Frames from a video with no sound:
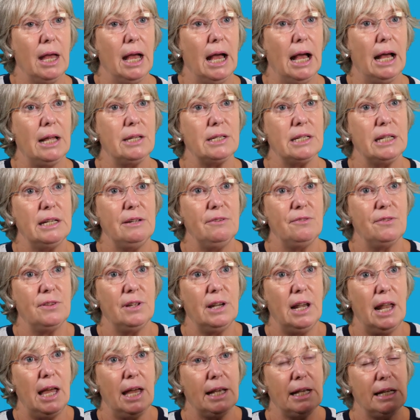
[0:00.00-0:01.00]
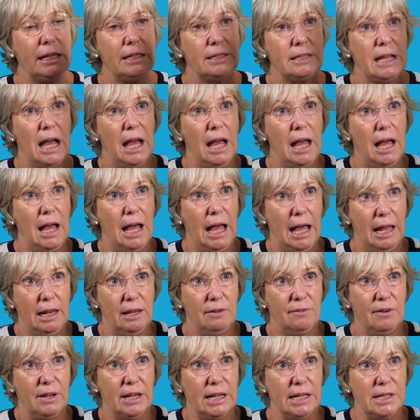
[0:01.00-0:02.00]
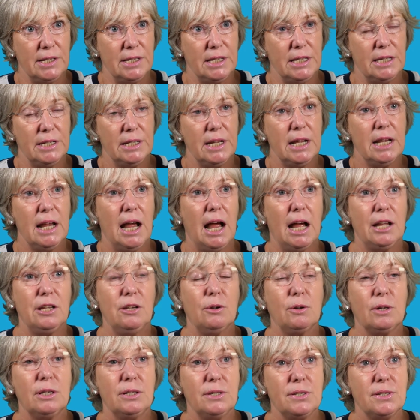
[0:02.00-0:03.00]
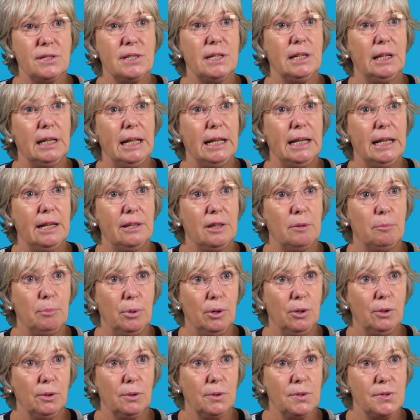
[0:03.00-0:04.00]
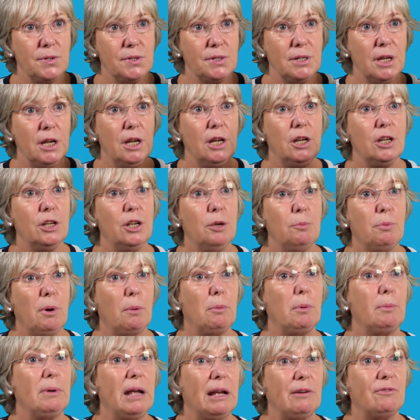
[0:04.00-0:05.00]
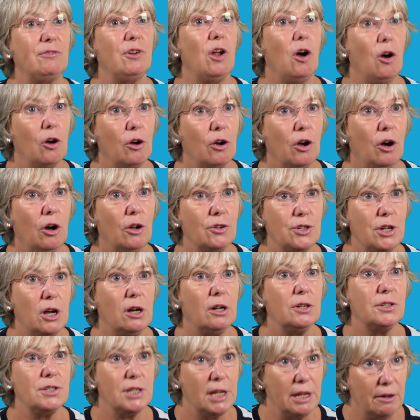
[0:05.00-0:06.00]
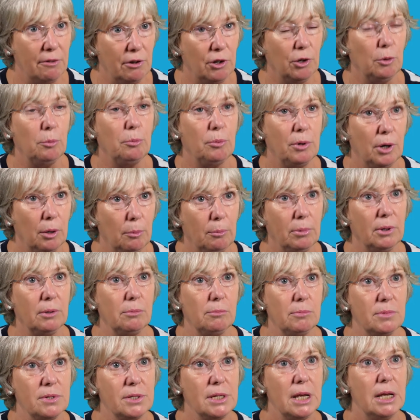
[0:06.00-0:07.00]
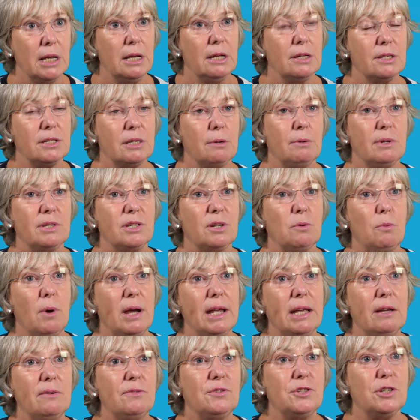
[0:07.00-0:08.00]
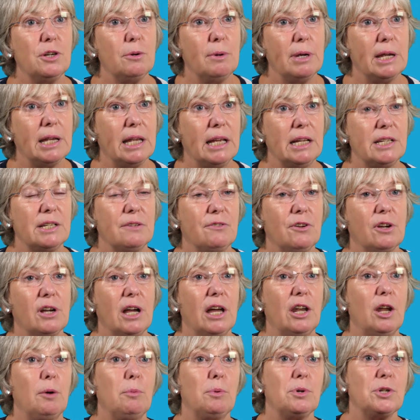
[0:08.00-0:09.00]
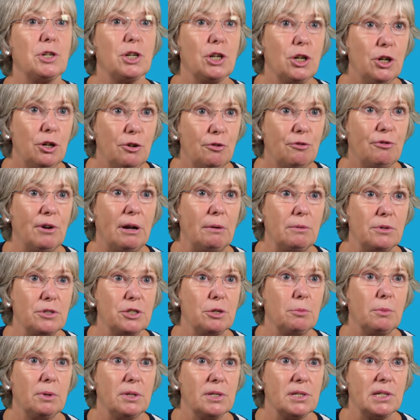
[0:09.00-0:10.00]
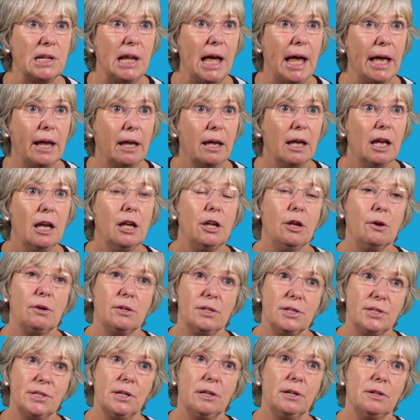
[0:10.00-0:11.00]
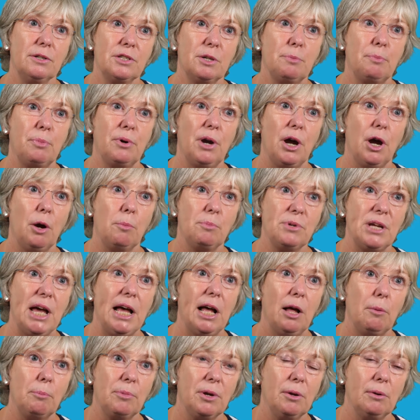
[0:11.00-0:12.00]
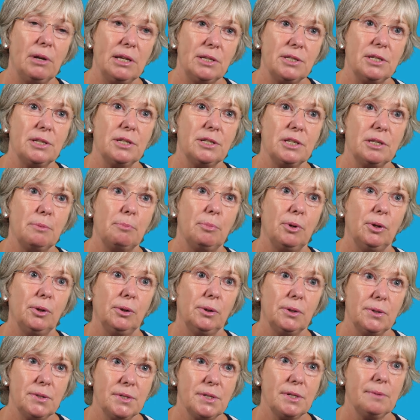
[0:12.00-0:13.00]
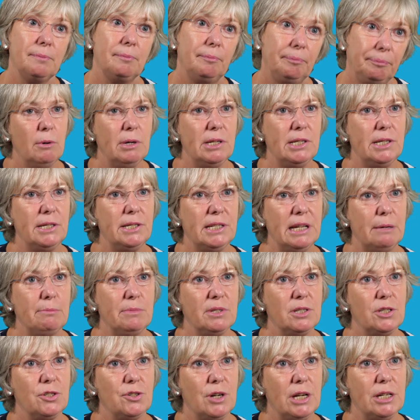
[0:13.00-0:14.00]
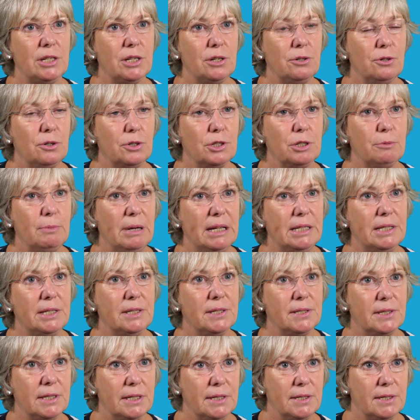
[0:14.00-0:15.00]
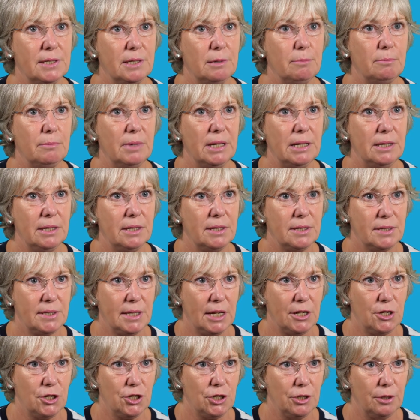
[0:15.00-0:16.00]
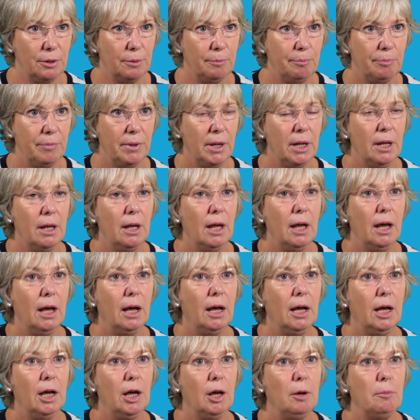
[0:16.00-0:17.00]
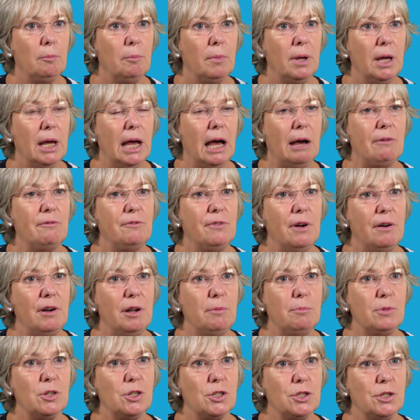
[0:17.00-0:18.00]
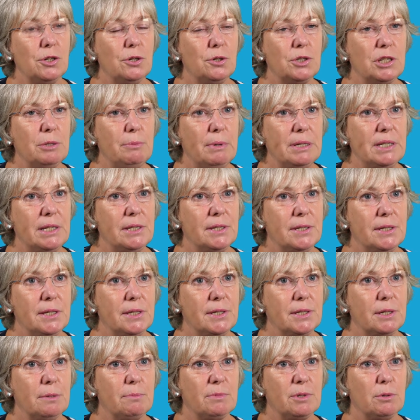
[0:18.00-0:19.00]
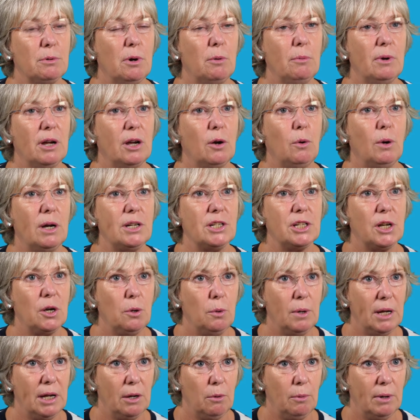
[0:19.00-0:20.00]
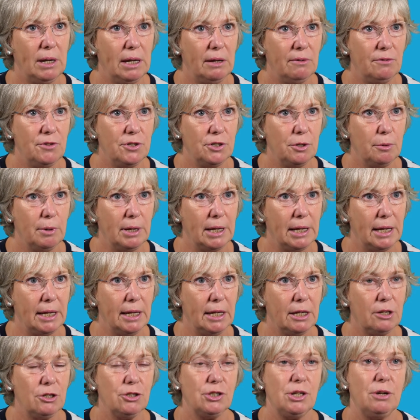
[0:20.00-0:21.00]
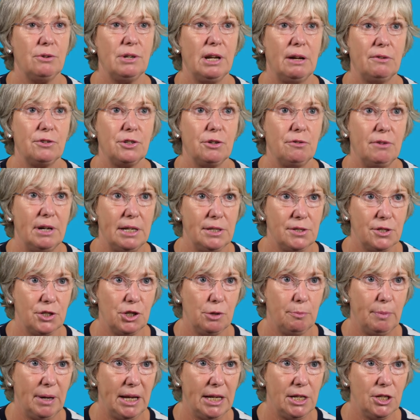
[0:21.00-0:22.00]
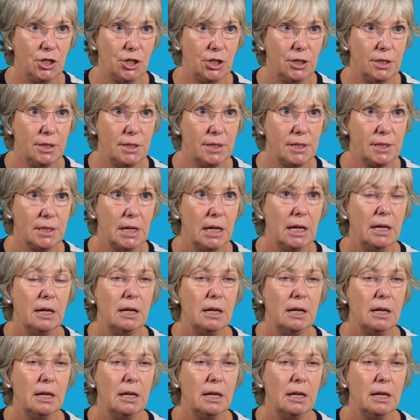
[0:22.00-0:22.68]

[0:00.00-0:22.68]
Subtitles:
And if the leg is elevated and you can still hear the pulse, you probably have not got arterial problems. So it's a way of doing it. If you cannot put a cuff around someone's leg, you can still use a probe to help you listen to the pulse. We did demonstrate an automated system in the session. And very much the automated systems are what were quite a quick way of doing it, because you don't have to rest your patients.